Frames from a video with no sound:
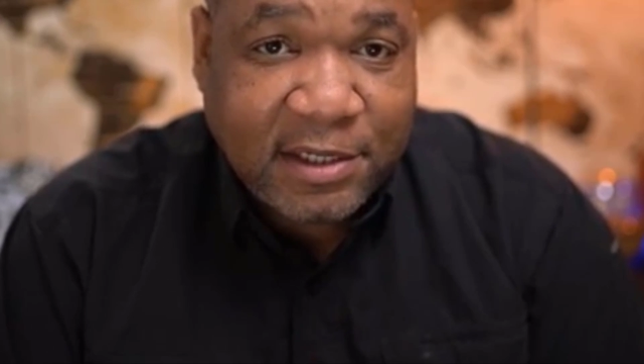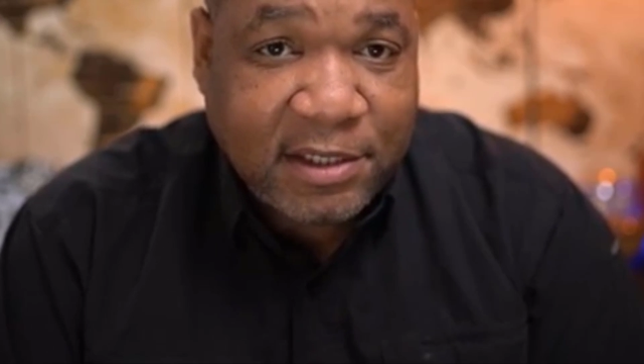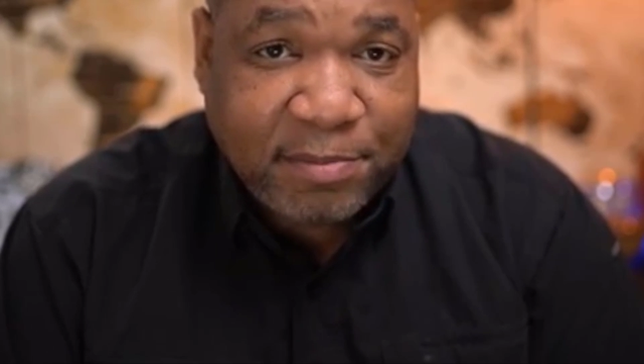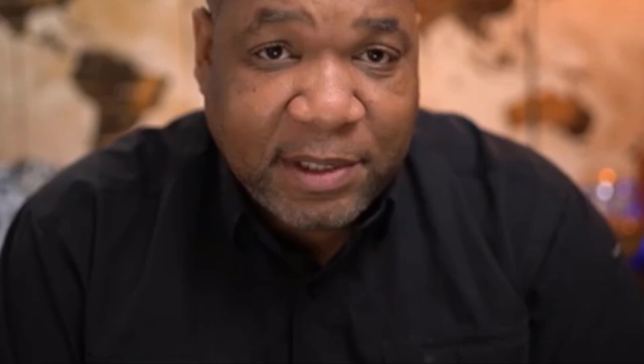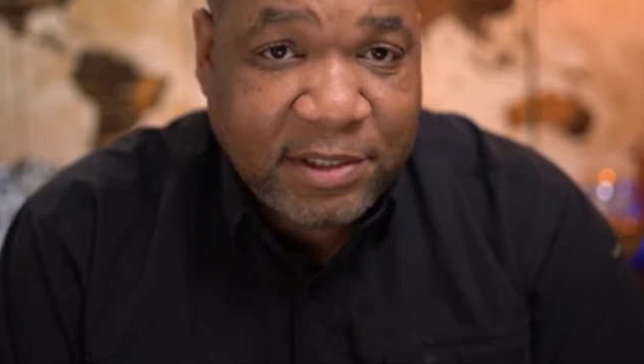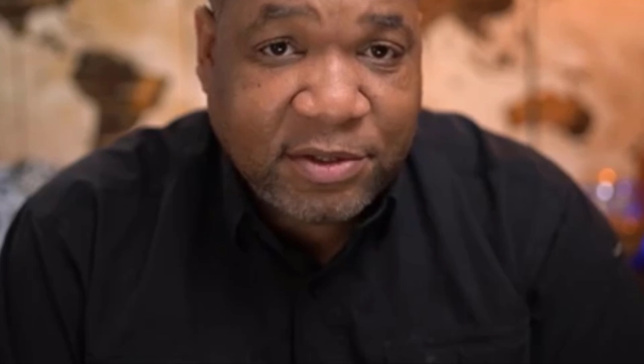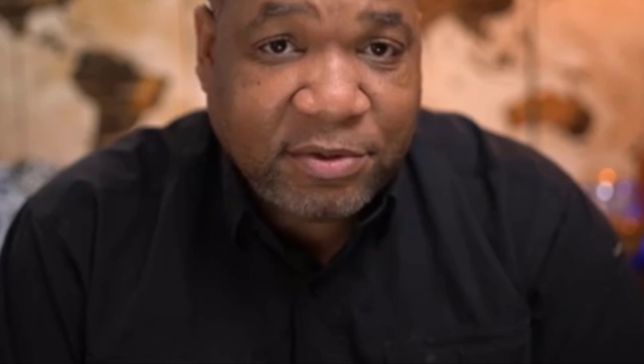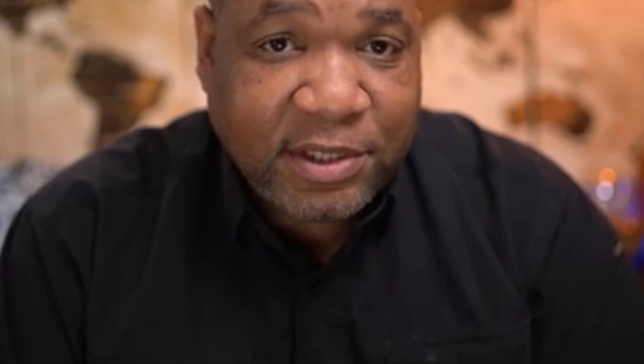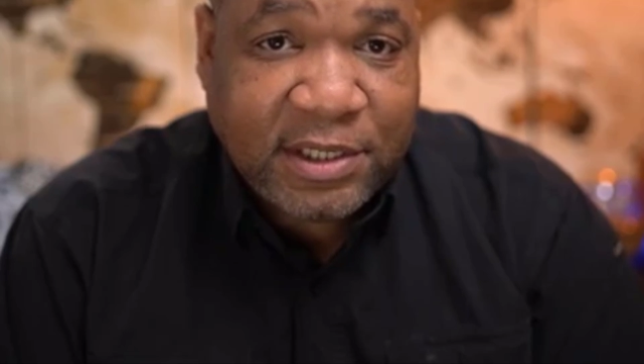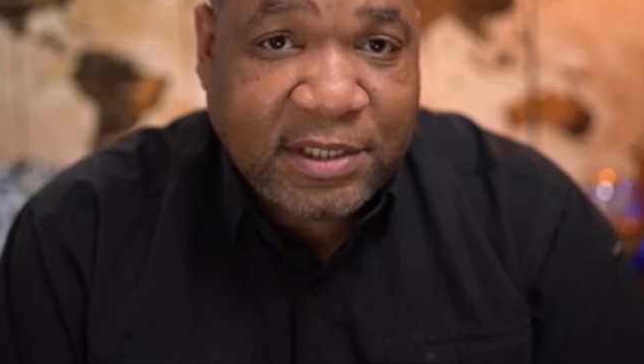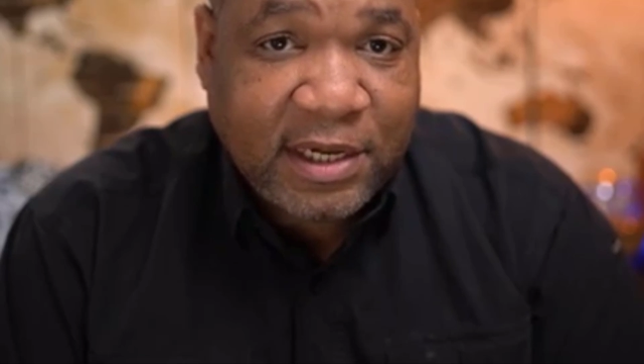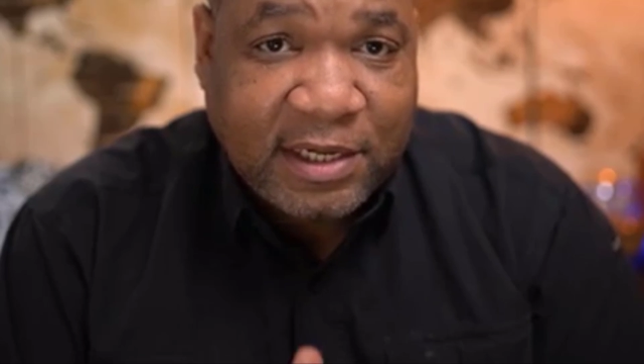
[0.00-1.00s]

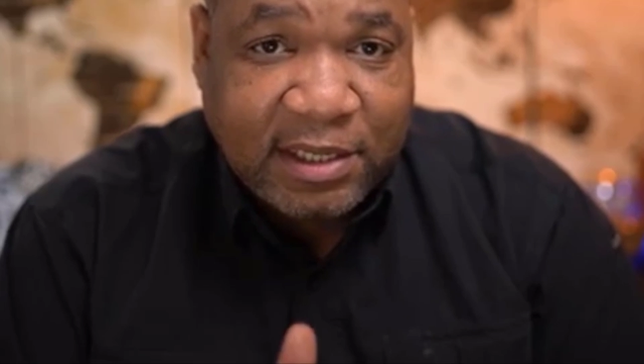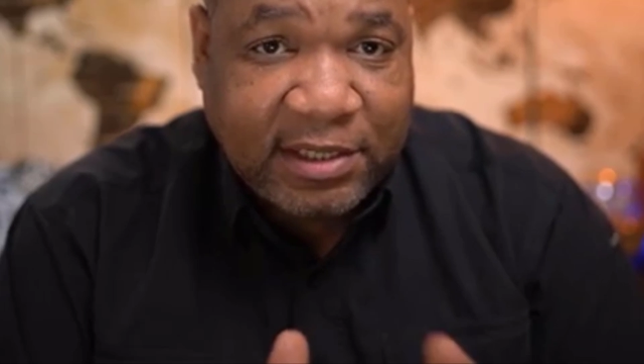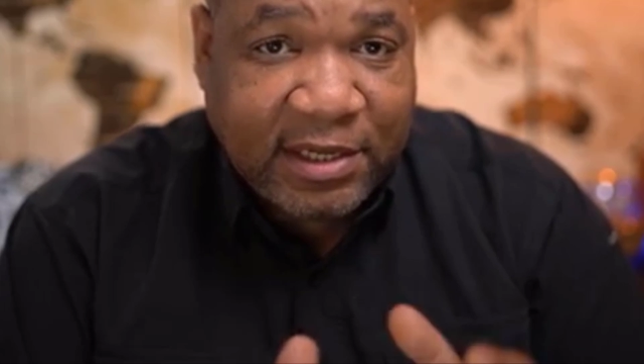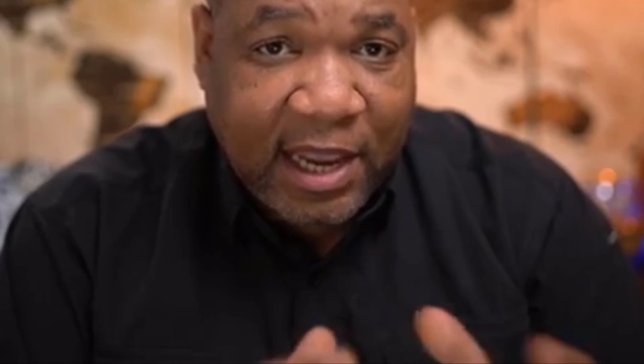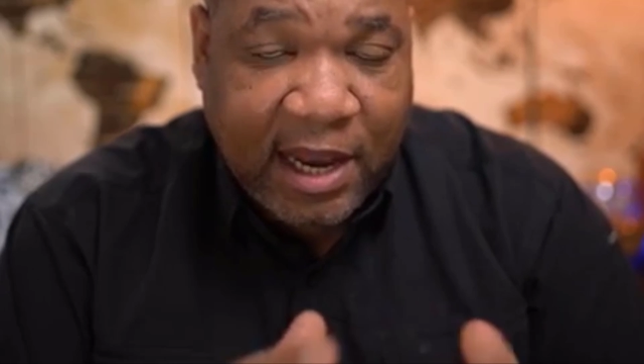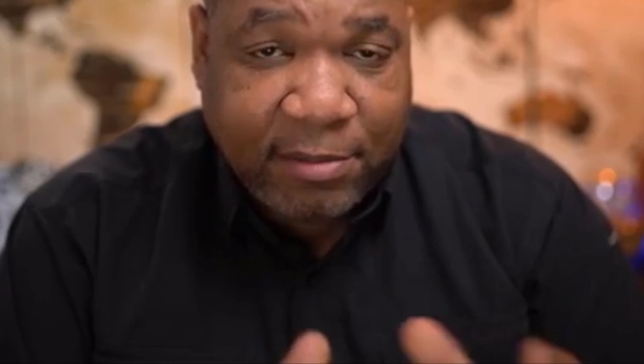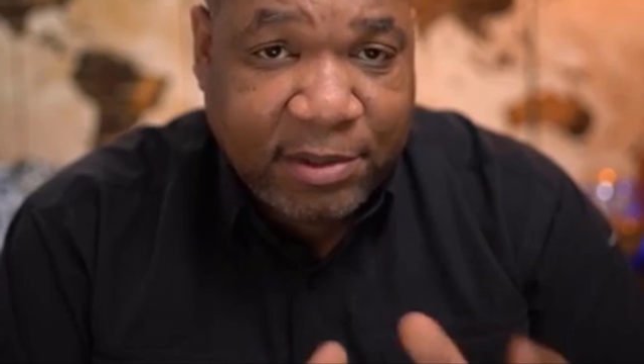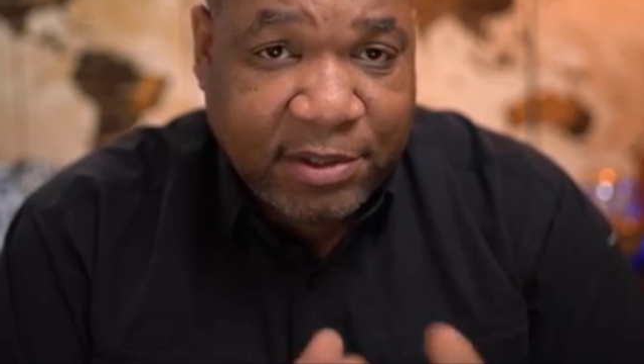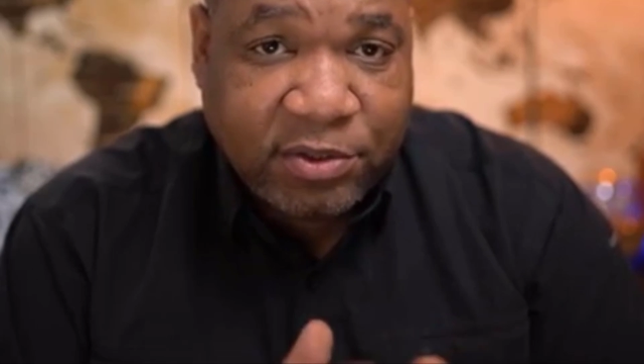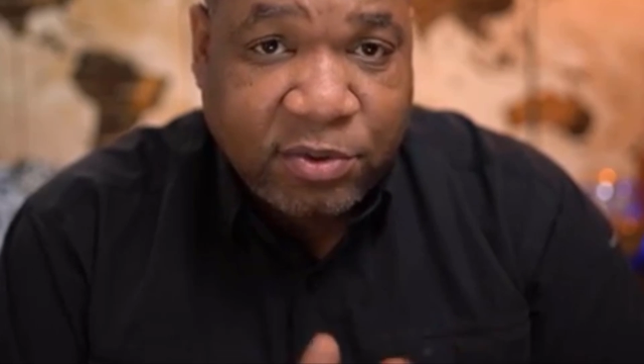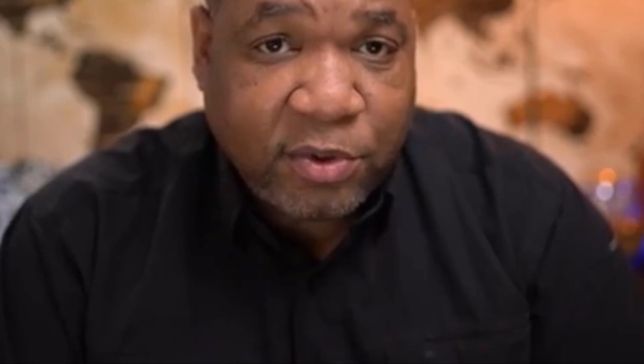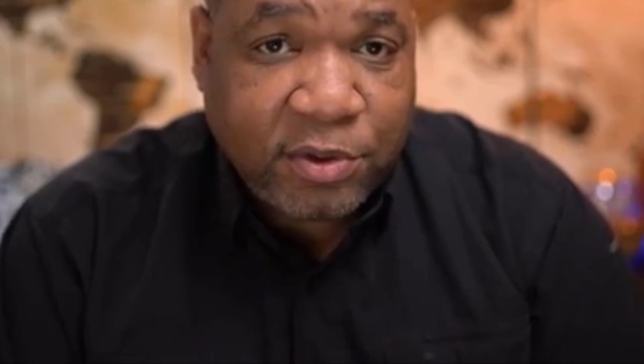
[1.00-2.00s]
dispensaries like these cannabis
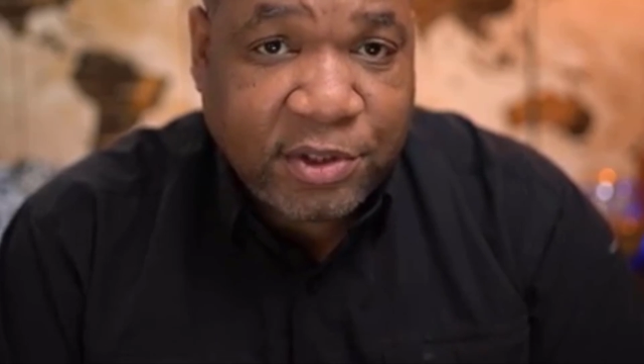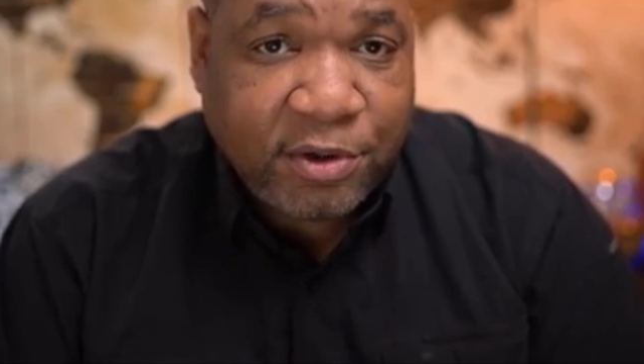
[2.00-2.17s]
stores